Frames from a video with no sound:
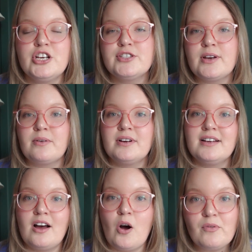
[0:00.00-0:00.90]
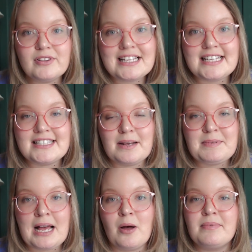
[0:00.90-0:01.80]
So hopefully these
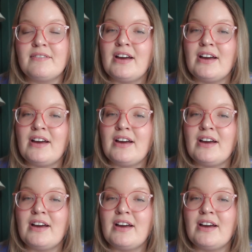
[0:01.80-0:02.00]
tips helped.